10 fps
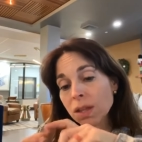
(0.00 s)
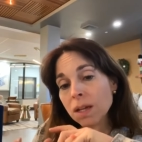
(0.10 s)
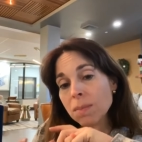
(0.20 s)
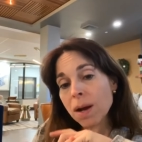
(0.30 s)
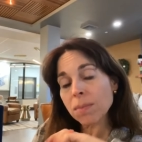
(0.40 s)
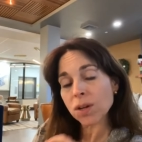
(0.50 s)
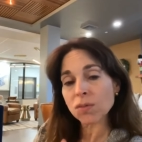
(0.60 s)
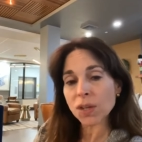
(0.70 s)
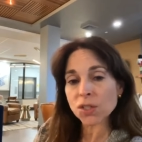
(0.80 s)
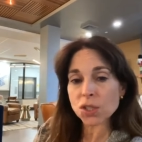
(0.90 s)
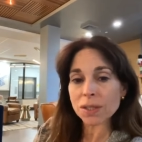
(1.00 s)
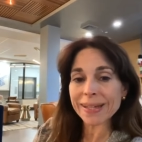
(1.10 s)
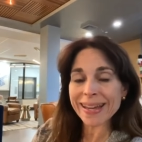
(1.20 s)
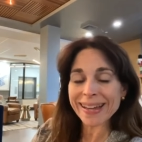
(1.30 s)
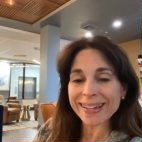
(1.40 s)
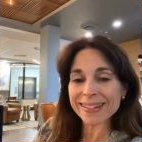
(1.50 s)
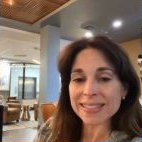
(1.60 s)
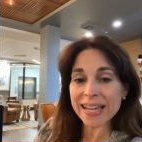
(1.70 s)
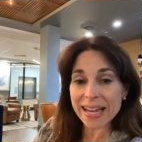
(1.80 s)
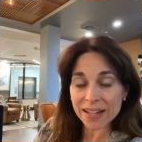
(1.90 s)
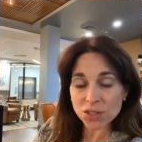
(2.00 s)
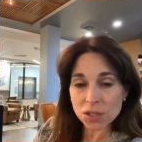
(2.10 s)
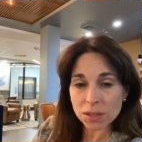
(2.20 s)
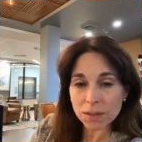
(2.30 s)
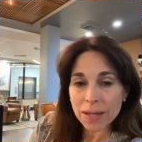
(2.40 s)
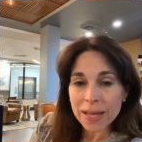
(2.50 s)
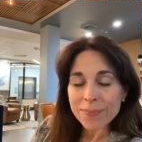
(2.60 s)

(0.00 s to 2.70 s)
think about motivation as action